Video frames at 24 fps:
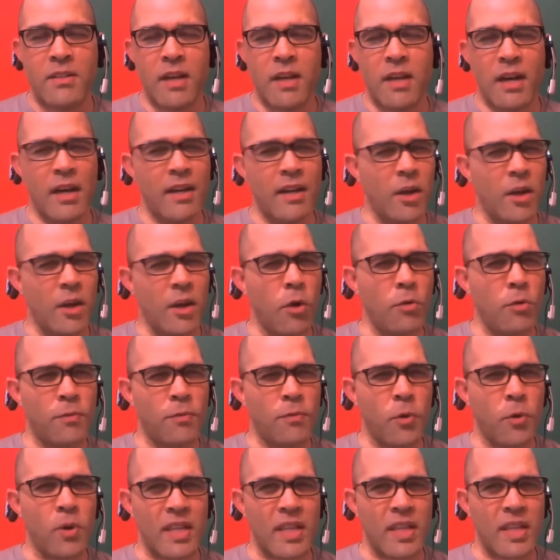known
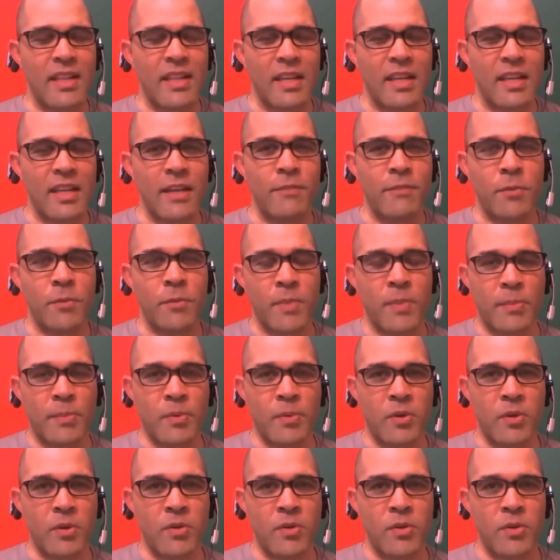for lately for
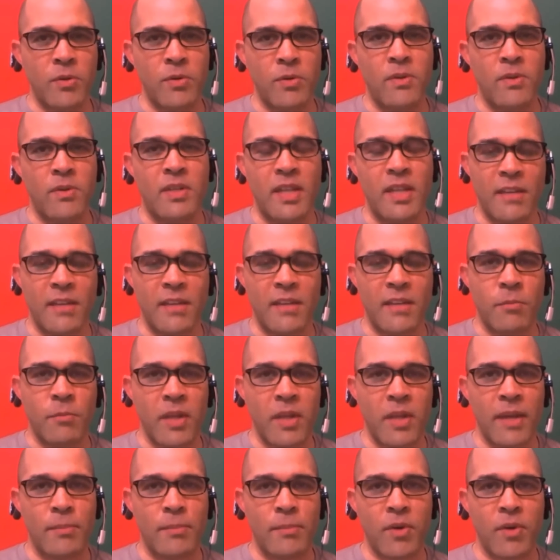people who didn't even
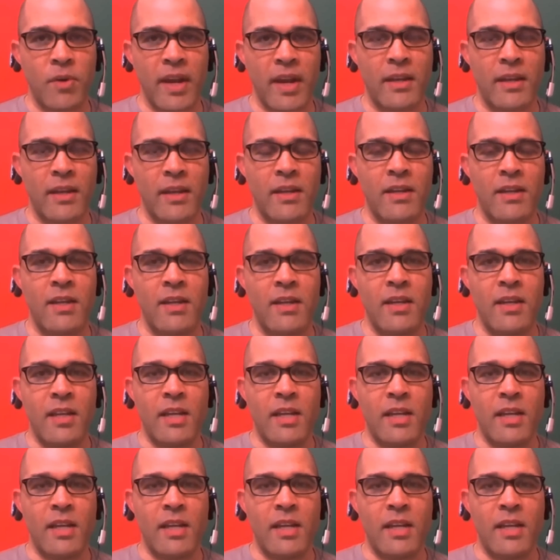play Braid.